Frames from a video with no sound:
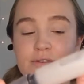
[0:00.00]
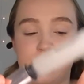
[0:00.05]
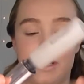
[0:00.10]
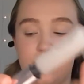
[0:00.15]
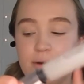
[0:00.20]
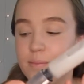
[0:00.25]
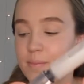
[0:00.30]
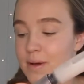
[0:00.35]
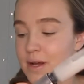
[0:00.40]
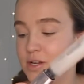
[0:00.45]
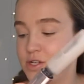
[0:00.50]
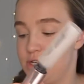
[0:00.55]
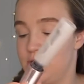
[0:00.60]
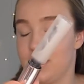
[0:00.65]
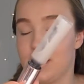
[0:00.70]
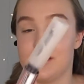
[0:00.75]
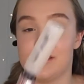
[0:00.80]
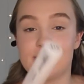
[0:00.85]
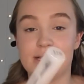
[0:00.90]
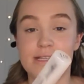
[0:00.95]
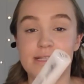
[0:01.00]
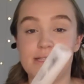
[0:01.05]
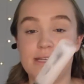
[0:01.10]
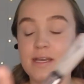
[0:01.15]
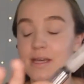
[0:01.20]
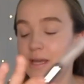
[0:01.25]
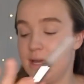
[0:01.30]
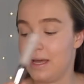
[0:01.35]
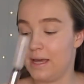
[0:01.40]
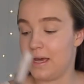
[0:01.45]
gel, but as you guys can
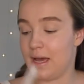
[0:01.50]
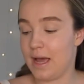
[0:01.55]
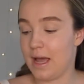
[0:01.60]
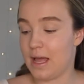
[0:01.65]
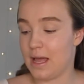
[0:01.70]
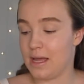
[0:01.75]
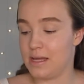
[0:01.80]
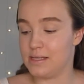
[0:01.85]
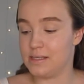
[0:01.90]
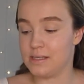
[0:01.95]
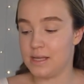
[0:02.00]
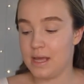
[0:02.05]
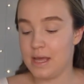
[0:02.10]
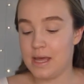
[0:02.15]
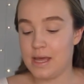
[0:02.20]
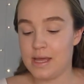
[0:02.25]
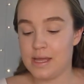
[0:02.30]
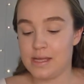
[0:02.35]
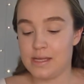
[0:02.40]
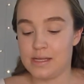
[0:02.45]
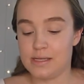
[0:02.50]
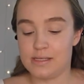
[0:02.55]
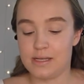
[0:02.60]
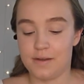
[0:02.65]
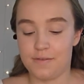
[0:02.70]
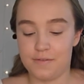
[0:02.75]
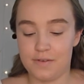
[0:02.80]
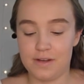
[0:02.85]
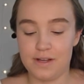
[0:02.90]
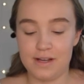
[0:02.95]
see it has
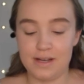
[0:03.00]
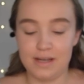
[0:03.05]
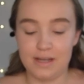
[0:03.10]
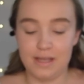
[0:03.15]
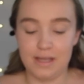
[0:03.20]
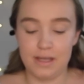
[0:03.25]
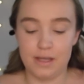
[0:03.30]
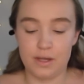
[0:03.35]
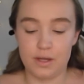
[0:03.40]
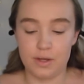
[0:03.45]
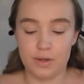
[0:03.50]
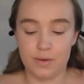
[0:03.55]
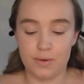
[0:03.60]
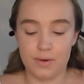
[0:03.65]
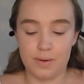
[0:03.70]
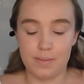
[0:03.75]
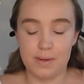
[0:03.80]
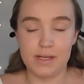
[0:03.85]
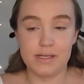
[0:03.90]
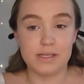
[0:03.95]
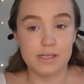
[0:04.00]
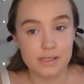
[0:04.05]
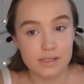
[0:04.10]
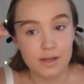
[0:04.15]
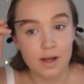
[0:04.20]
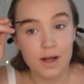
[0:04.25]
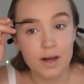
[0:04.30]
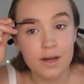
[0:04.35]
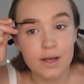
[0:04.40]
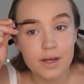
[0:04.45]
definitely gone a bit
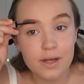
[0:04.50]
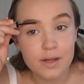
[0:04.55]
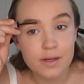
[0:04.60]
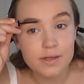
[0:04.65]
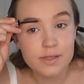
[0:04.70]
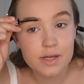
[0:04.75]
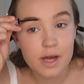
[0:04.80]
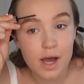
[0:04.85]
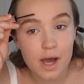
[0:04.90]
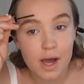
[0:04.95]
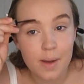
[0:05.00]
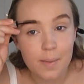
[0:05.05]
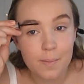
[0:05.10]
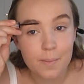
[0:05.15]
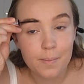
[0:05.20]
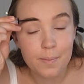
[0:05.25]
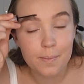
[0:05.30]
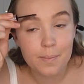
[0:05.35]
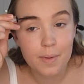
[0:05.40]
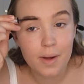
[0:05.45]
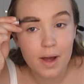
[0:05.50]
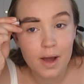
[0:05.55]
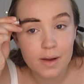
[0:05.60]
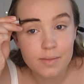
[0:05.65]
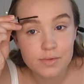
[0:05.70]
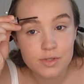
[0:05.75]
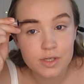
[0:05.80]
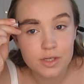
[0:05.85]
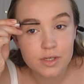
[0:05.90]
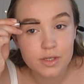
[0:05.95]
discoloured, but
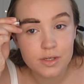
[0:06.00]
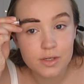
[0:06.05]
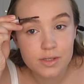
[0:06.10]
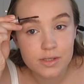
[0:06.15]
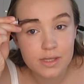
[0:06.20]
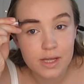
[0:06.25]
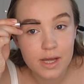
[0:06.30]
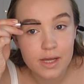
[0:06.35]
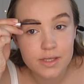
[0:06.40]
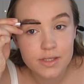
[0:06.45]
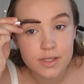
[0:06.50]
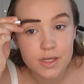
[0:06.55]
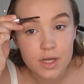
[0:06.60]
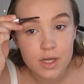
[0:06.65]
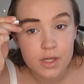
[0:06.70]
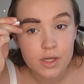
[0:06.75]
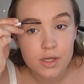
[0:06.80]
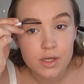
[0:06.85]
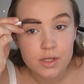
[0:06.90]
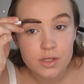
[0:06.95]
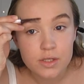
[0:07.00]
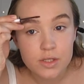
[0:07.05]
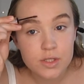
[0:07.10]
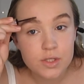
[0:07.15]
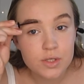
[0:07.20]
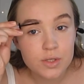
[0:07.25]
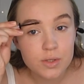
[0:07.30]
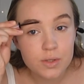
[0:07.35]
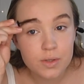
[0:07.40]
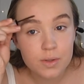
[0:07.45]
I'm just going to use this
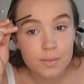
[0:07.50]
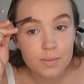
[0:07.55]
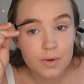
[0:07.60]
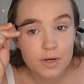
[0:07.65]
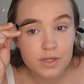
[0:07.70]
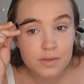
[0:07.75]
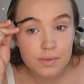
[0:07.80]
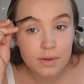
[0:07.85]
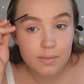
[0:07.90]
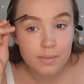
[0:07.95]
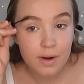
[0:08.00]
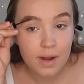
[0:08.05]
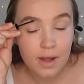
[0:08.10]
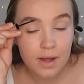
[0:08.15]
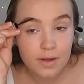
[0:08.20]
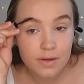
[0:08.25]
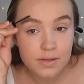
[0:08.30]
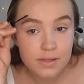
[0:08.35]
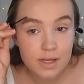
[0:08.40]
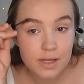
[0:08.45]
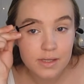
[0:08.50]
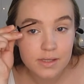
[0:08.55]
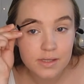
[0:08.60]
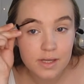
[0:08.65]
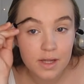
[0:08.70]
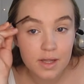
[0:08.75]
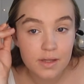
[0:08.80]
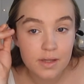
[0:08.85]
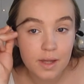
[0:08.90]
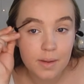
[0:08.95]
to brush my brows and
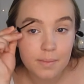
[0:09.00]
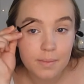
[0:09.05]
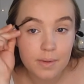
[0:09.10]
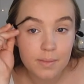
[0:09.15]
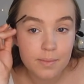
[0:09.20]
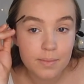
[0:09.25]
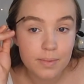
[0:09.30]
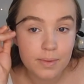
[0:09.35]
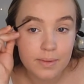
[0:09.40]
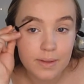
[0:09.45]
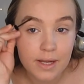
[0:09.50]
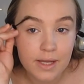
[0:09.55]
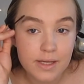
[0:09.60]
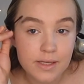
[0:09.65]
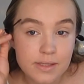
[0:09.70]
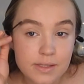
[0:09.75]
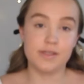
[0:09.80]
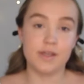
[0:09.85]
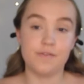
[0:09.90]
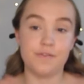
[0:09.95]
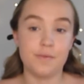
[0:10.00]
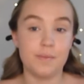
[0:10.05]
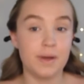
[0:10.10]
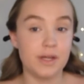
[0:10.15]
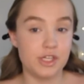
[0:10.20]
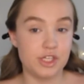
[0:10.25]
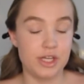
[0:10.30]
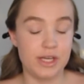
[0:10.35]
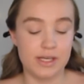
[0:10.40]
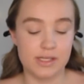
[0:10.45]
set them in place. So for
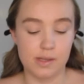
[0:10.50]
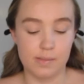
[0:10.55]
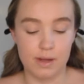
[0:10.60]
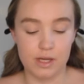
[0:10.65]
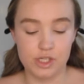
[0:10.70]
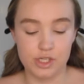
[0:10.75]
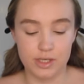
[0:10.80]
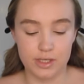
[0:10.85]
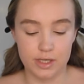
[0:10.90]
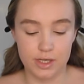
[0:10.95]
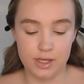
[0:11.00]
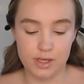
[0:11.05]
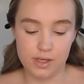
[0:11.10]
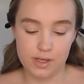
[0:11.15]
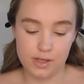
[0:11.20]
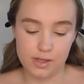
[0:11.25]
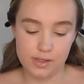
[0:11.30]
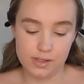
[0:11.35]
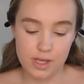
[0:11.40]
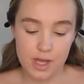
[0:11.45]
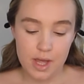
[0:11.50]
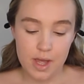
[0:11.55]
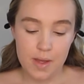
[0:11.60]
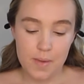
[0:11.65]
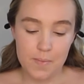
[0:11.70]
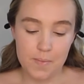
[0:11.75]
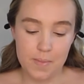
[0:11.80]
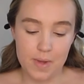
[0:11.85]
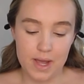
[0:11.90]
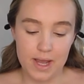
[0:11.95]
my cheeks I'm actually going to use
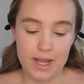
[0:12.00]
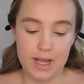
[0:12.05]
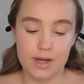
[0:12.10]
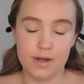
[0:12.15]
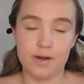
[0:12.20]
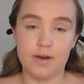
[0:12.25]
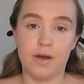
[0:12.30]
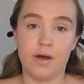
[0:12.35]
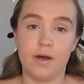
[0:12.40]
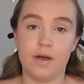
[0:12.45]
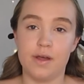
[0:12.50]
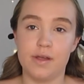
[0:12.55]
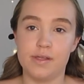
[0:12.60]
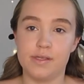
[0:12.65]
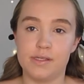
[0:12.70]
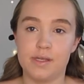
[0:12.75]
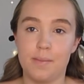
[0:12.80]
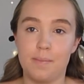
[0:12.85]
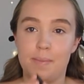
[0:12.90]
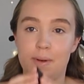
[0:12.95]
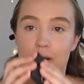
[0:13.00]
my NARS